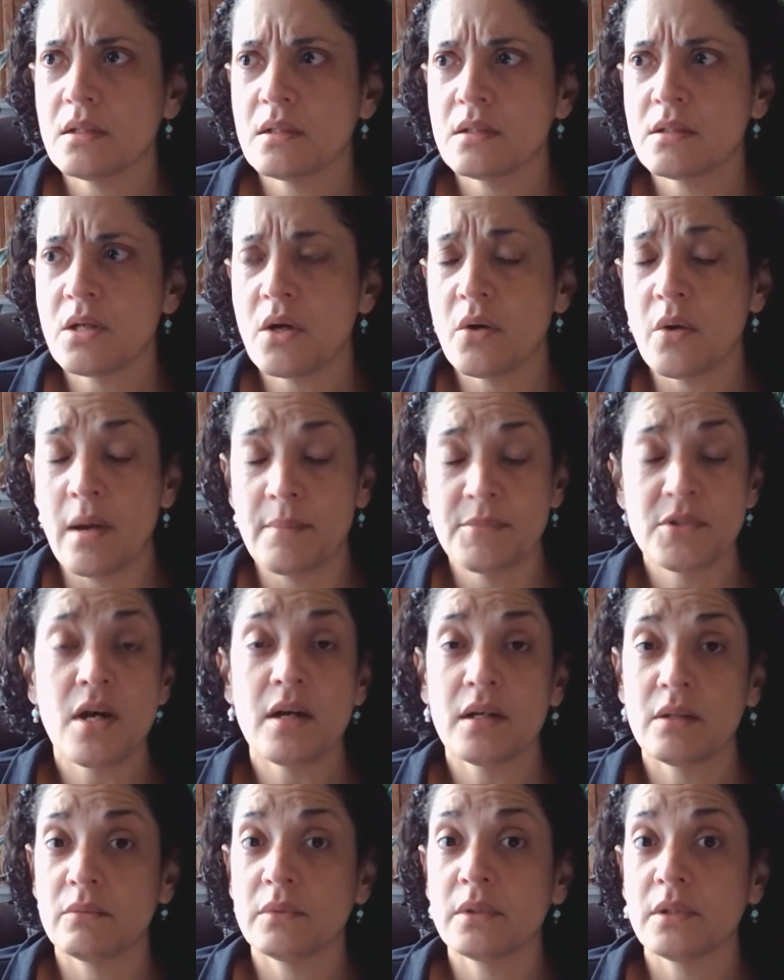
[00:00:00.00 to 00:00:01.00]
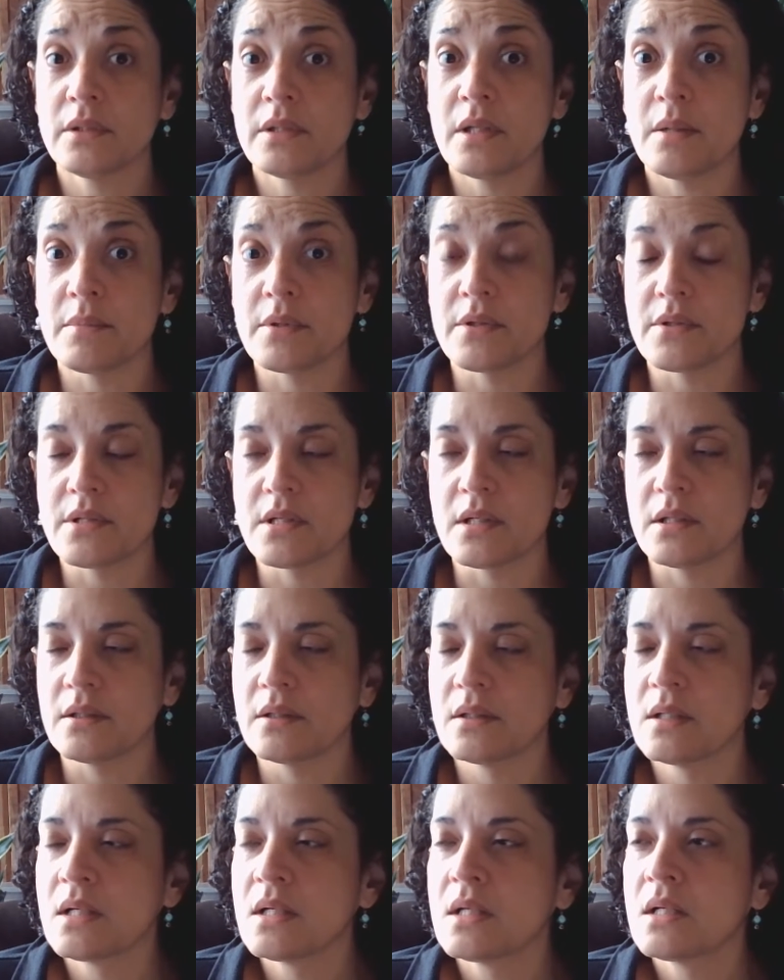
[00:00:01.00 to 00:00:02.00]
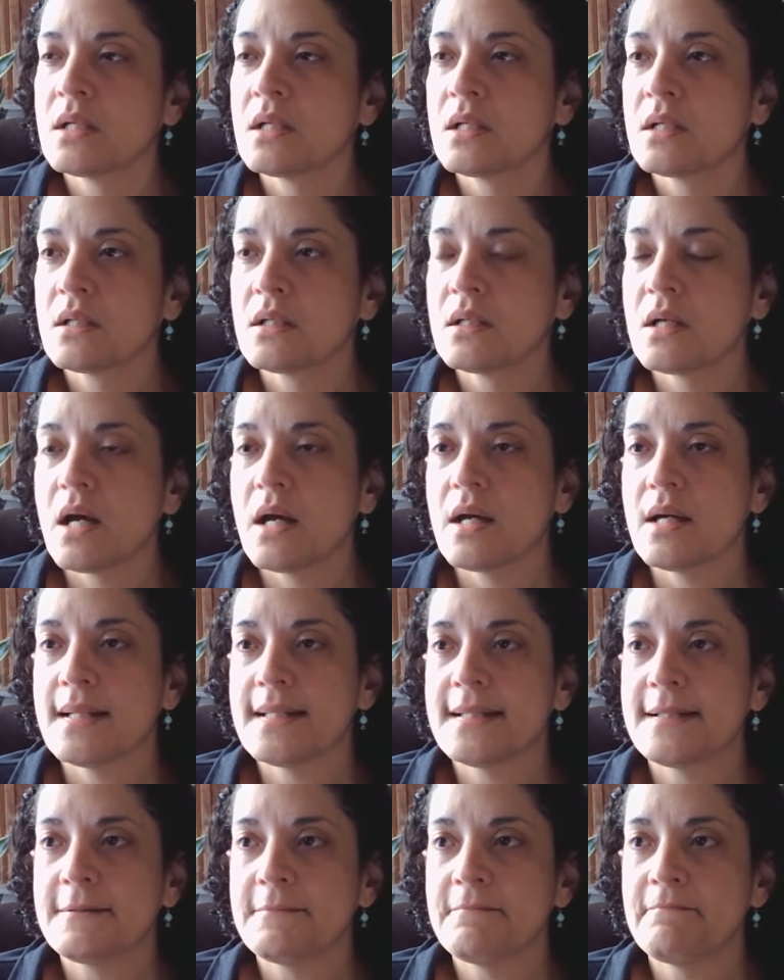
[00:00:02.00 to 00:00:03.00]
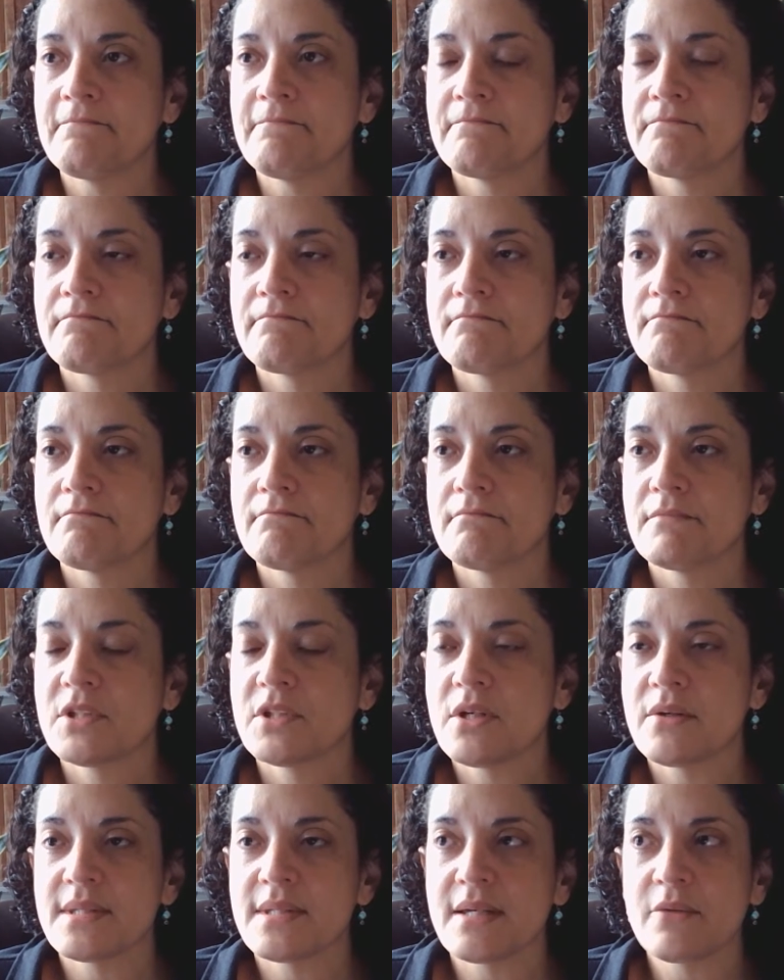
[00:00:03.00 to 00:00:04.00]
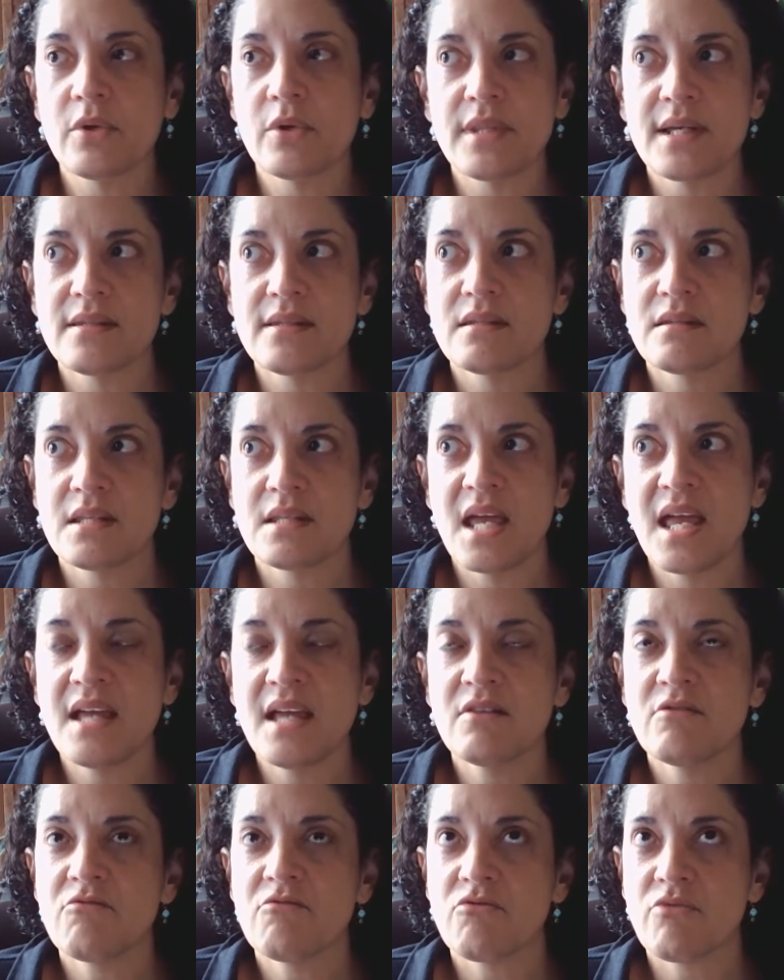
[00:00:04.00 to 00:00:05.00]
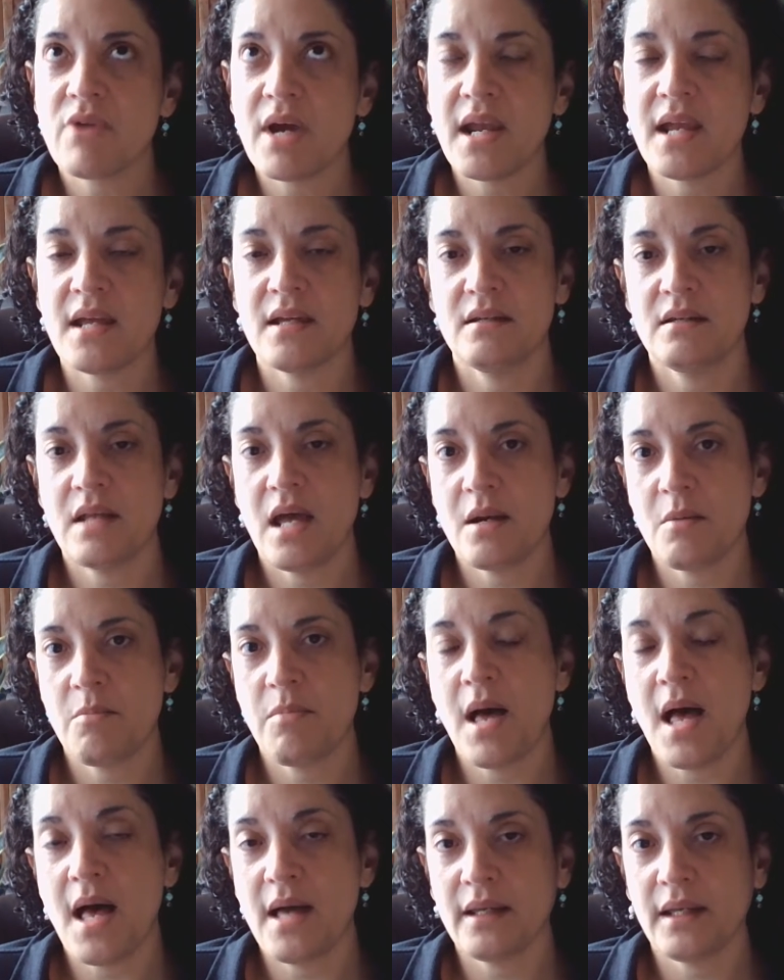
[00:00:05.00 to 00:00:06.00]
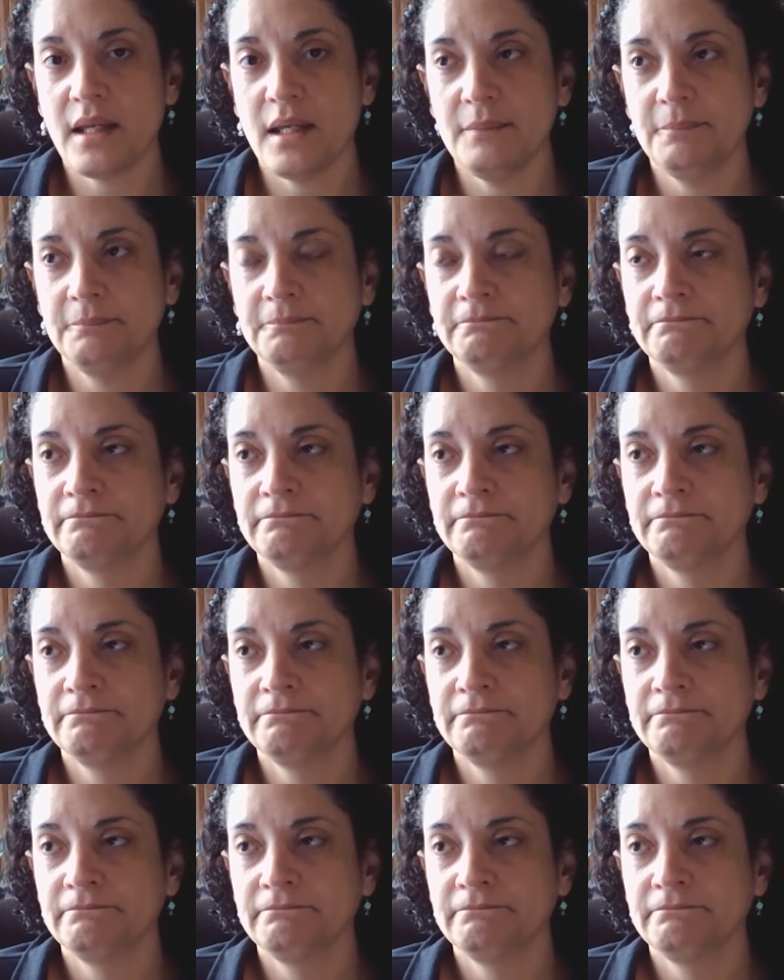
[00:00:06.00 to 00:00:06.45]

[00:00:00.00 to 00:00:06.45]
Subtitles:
So I'm talking real numbers here. So I was like, well, that's 10 grand out of pocket.